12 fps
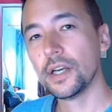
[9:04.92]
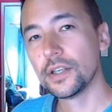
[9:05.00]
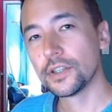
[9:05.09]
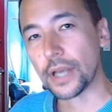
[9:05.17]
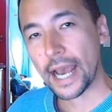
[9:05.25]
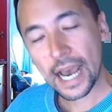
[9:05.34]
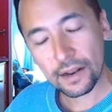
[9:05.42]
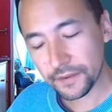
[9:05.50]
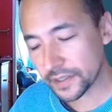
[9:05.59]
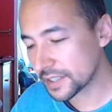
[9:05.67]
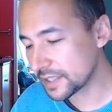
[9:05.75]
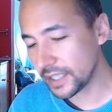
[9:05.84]
to
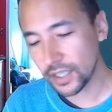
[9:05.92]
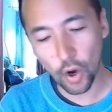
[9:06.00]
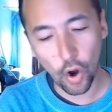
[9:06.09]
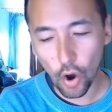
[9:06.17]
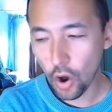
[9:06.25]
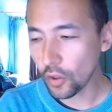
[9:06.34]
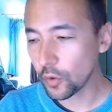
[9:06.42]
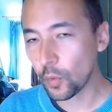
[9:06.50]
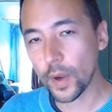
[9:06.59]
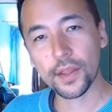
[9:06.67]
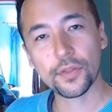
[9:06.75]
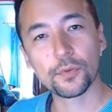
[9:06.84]
advocacy, all the
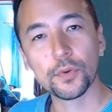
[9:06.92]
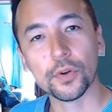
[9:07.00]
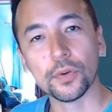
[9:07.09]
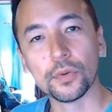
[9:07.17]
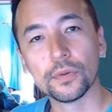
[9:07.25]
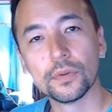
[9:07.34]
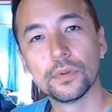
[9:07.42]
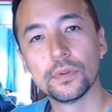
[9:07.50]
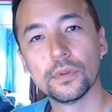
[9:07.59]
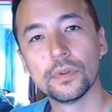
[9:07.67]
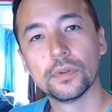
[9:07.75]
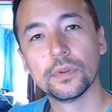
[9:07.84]
way through.
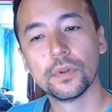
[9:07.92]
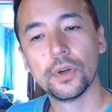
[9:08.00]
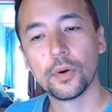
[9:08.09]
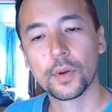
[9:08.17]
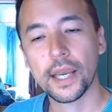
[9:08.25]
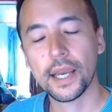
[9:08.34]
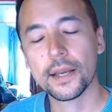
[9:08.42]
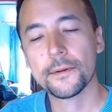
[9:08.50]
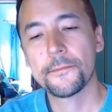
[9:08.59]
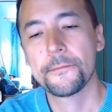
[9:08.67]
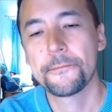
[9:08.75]
Okay?